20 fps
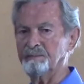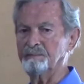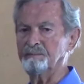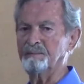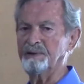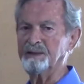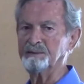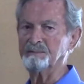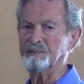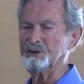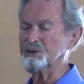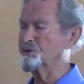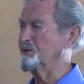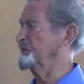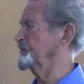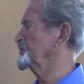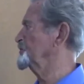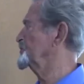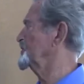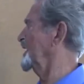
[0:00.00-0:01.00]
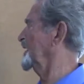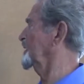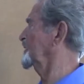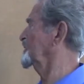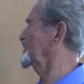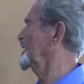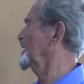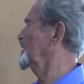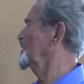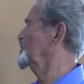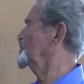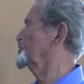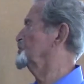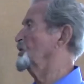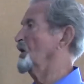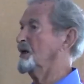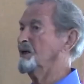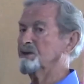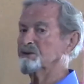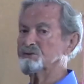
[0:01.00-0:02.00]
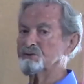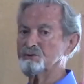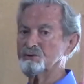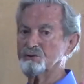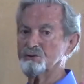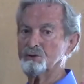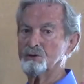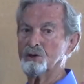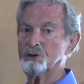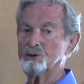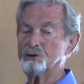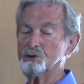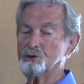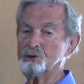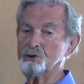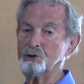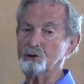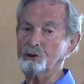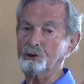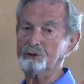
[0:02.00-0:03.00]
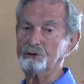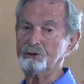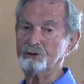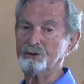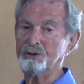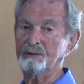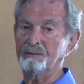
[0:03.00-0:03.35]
make much of a sound. Charles' shirt.